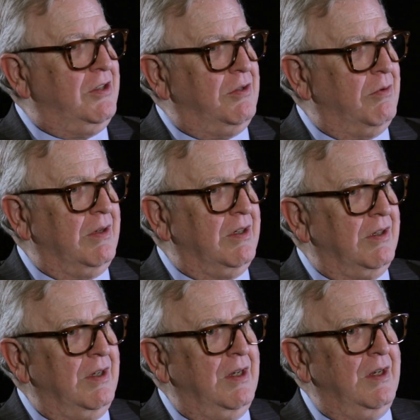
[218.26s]
you
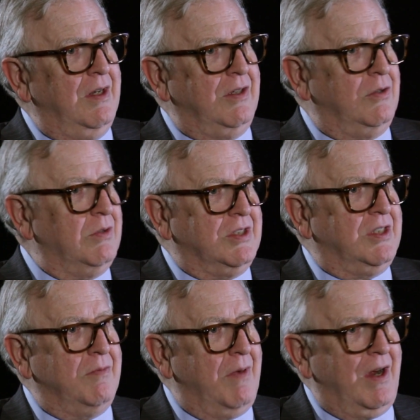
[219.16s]
and to
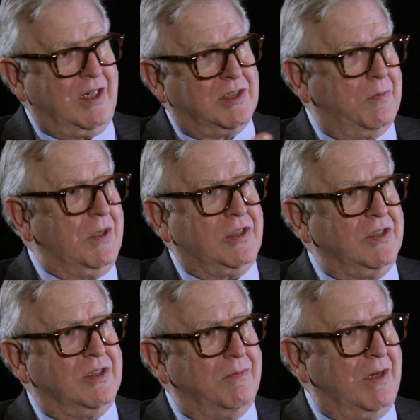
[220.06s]
see my
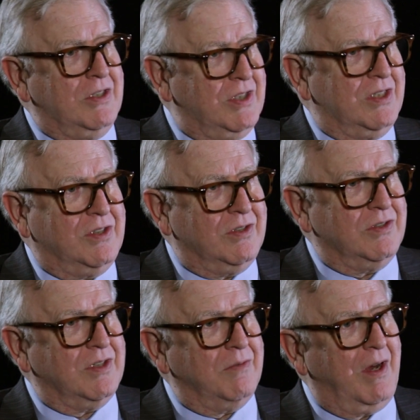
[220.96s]
expressions and my
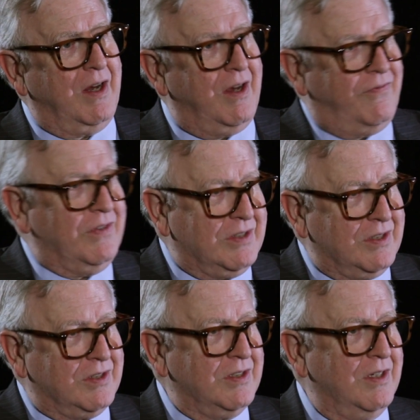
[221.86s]
gestures and my
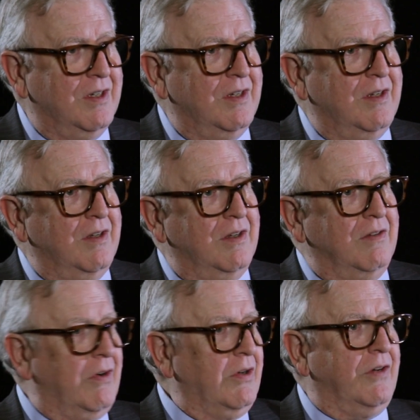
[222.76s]
emphasis.
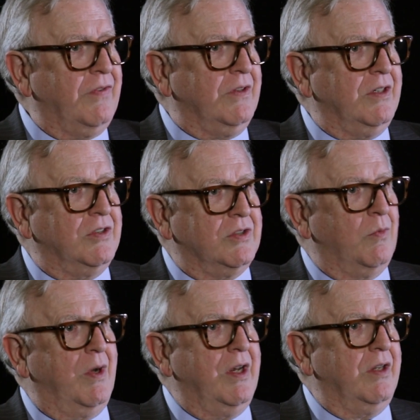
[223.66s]
Very different than just
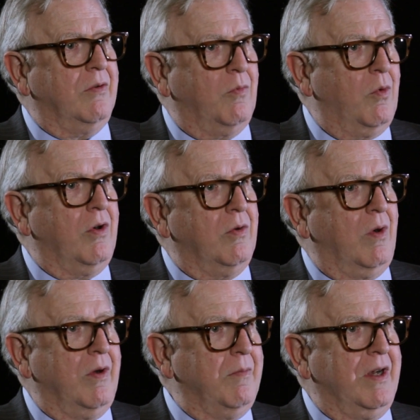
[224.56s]
reading the word,
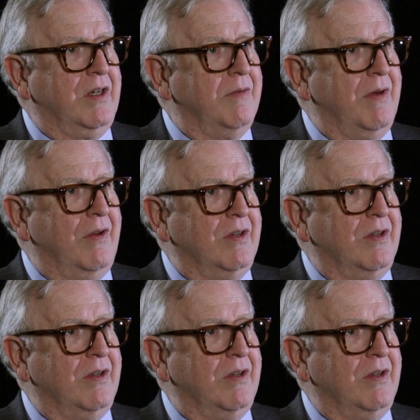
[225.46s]
where it might come out